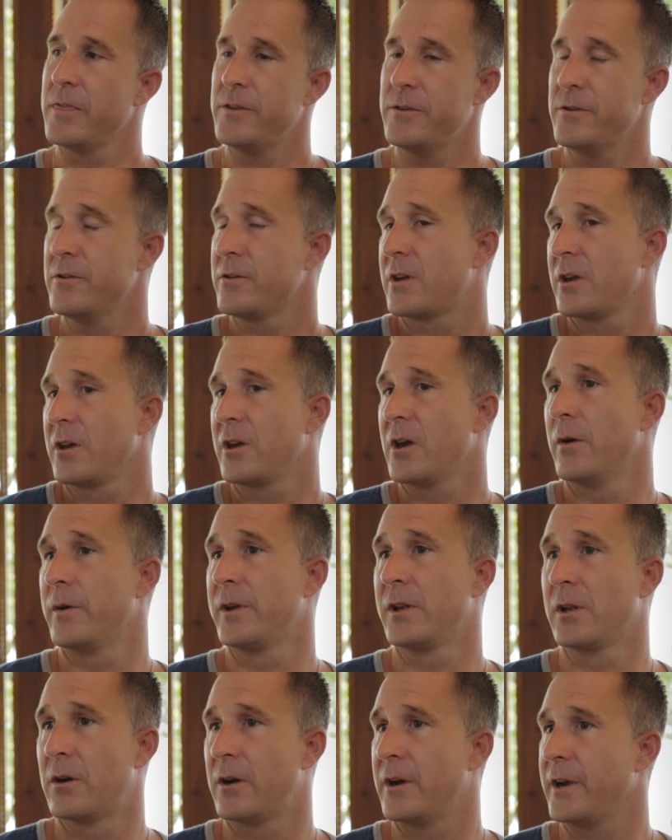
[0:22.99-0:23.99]
You can go
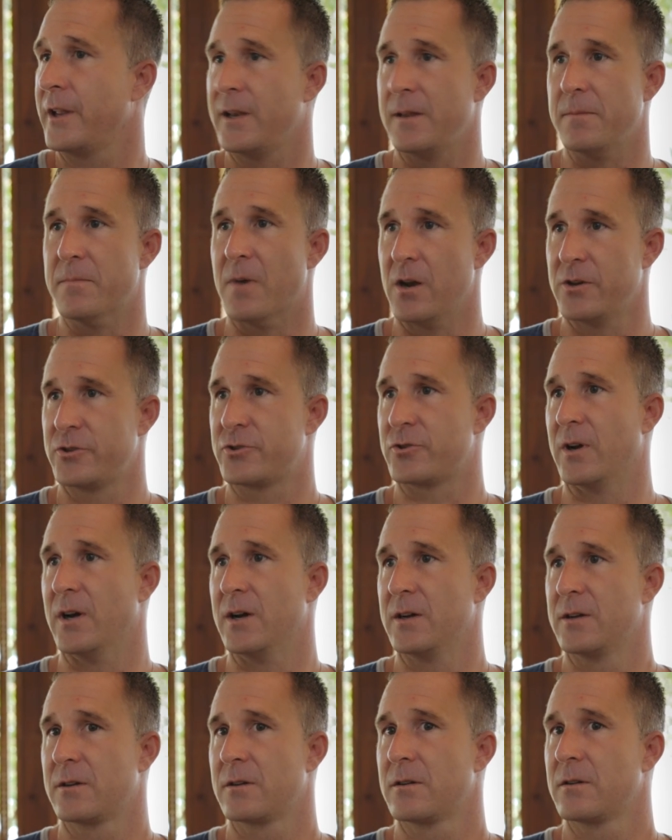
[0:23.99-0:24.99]
and learn any mantra,
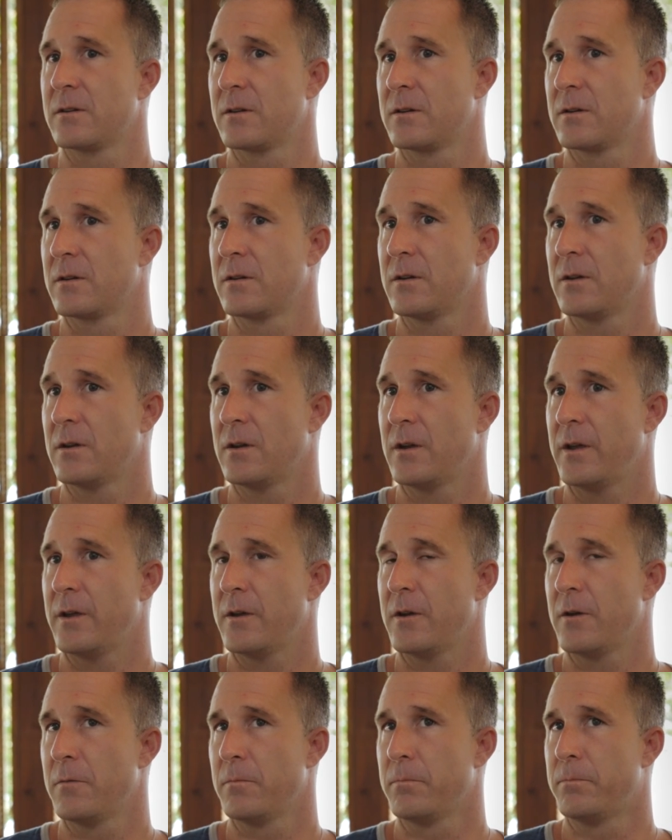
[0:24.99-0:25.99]

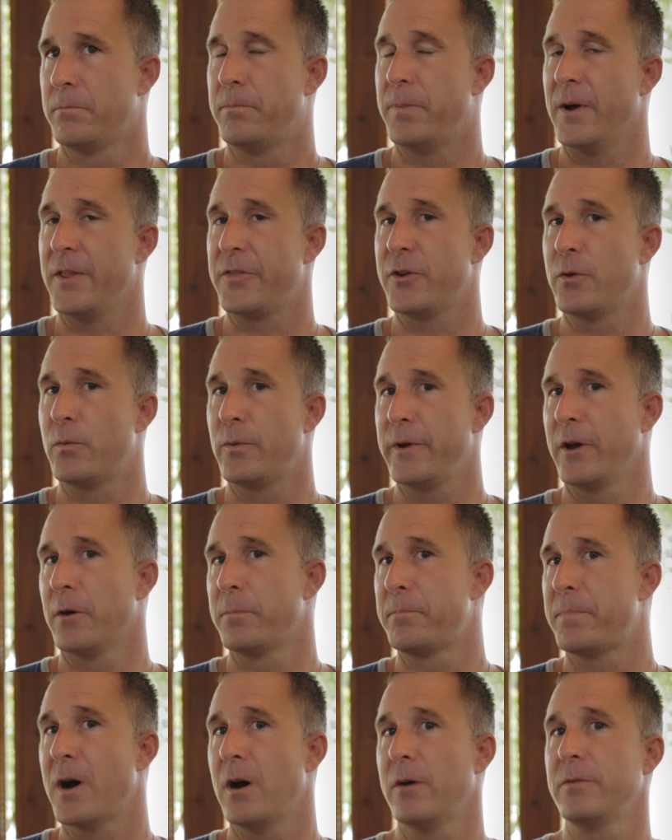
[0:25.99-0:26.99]
but the real
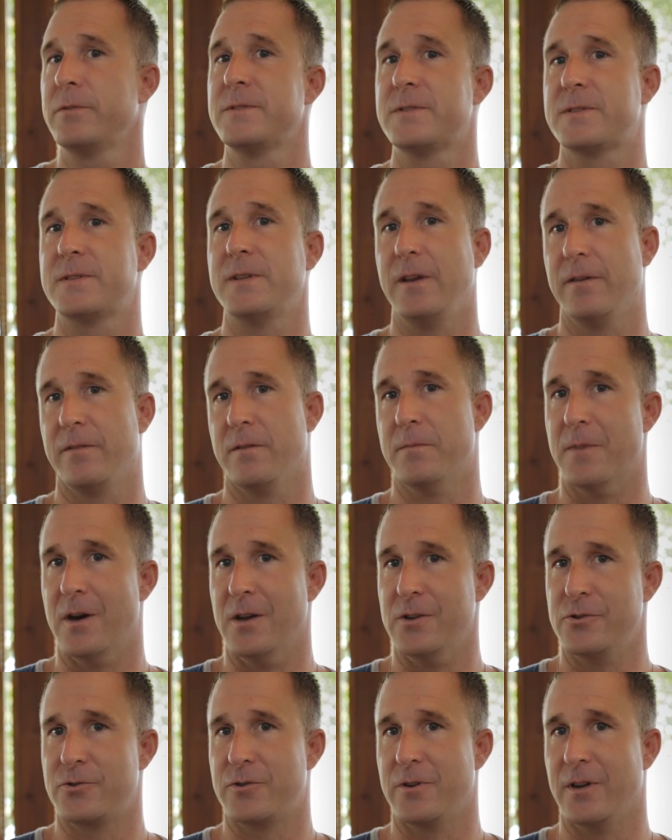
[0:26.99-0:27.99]
potency of the
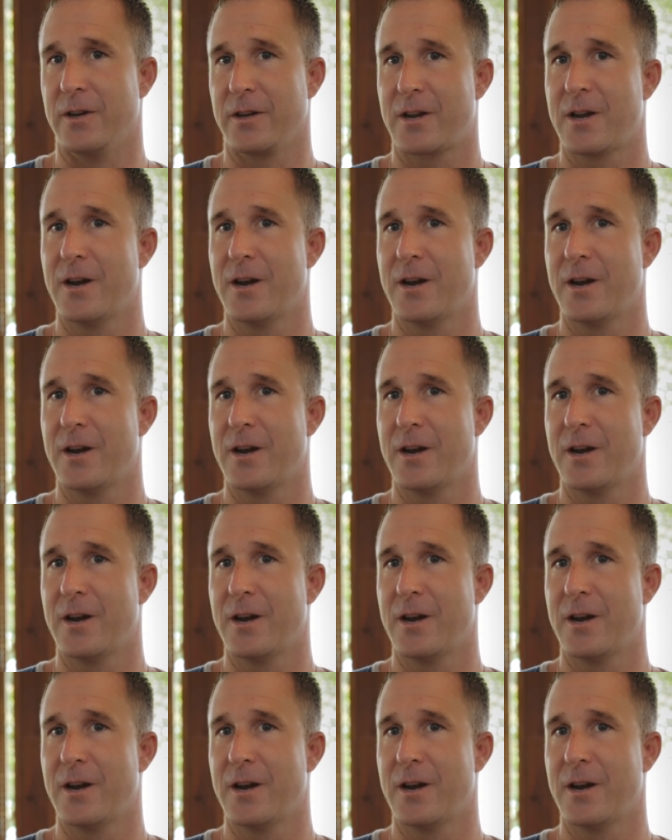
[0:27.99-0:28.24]
mantra